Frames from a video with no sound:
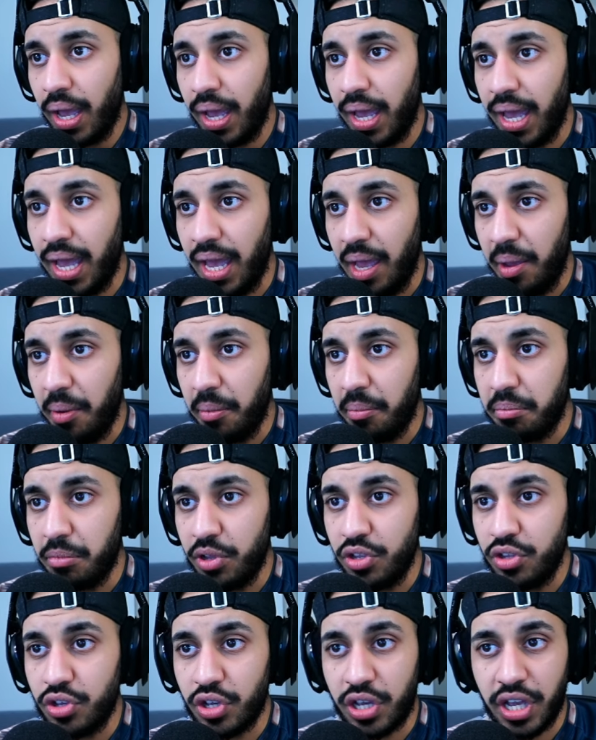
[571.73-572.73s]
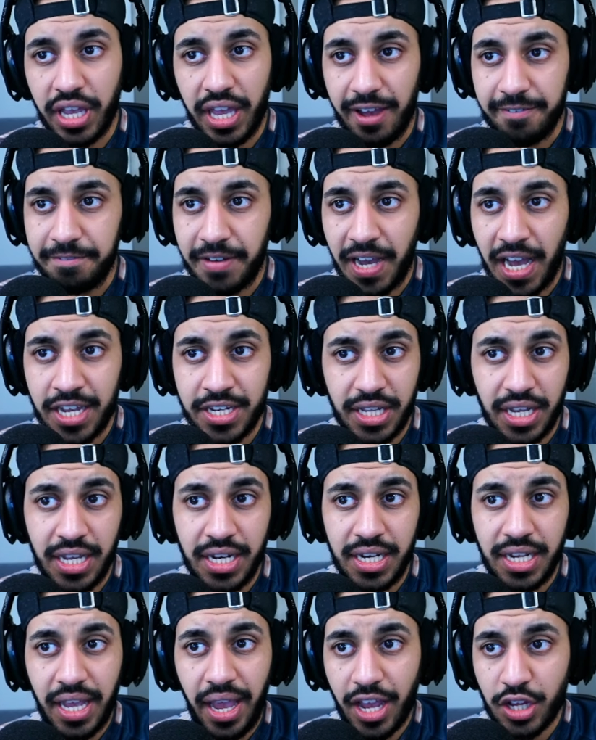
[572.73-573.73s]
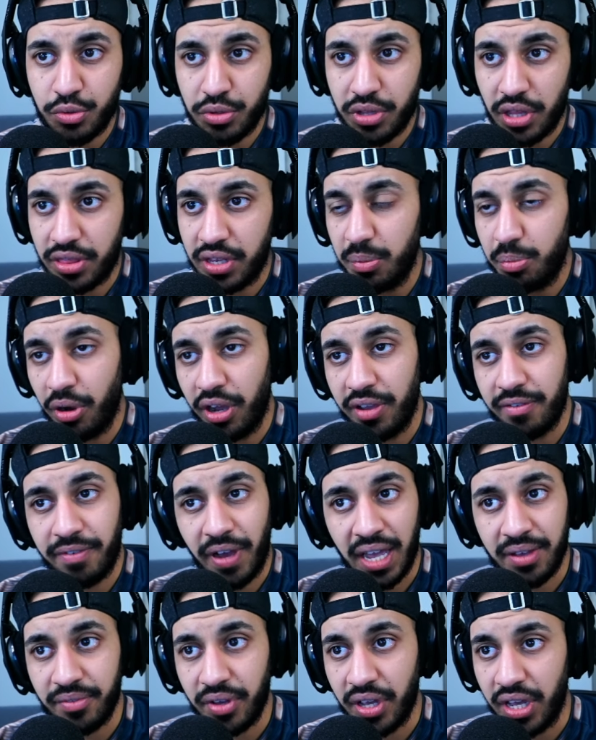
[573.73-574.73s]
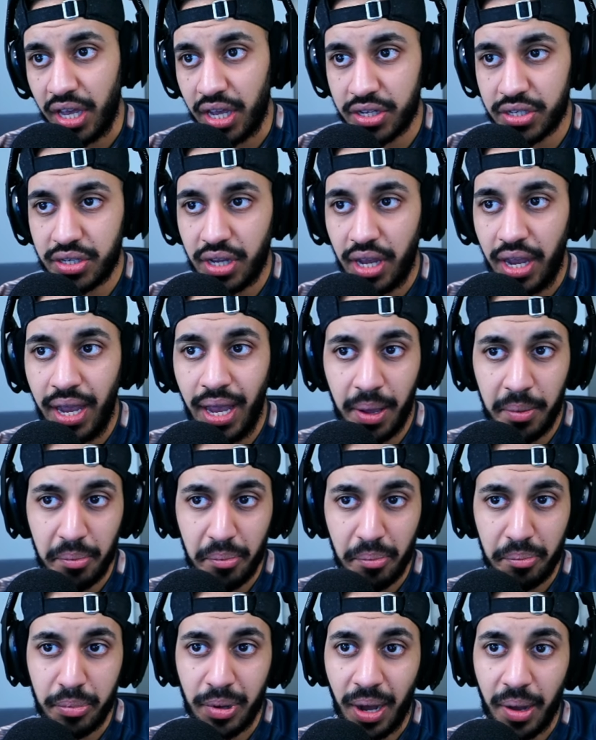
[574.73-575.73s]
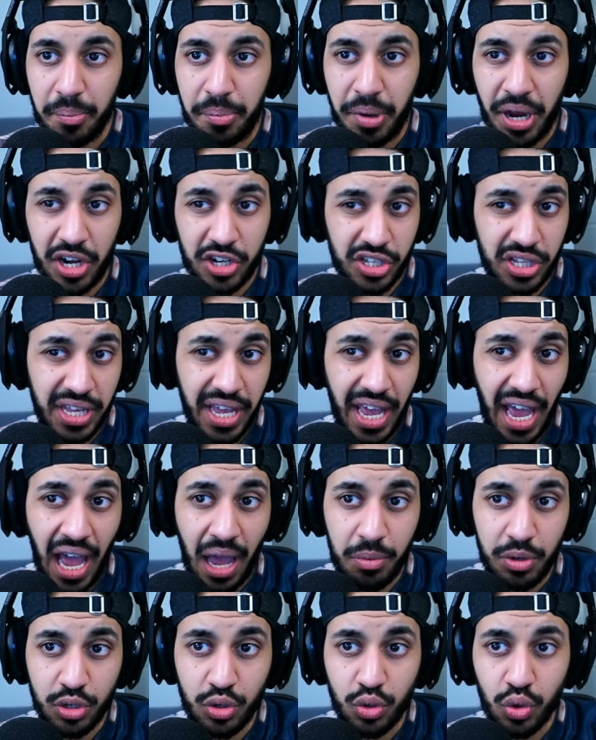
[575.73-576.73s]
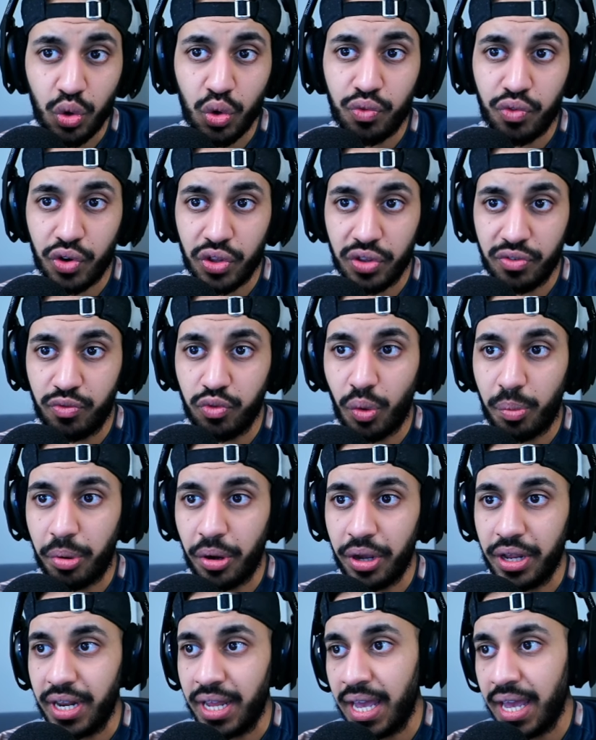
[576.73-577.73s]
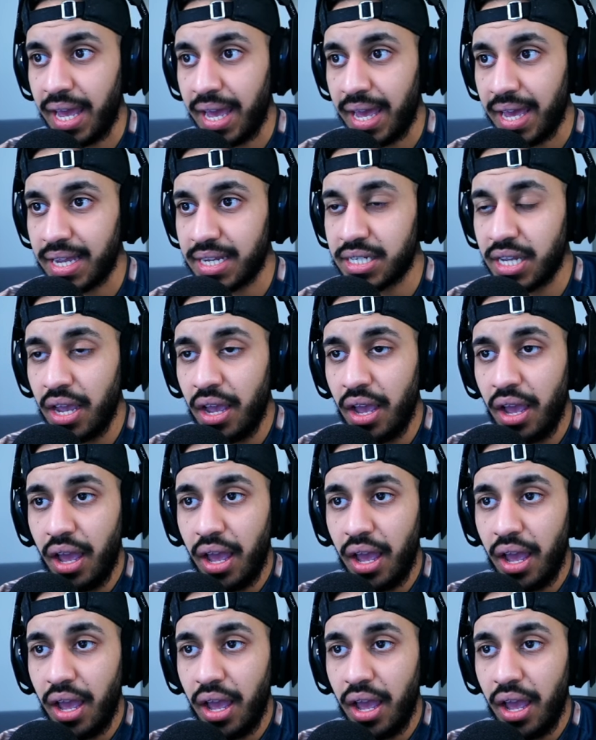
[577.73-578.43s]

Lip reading: You can get a fast ADS with a 3.5x, but personally I would go for the 4.8x.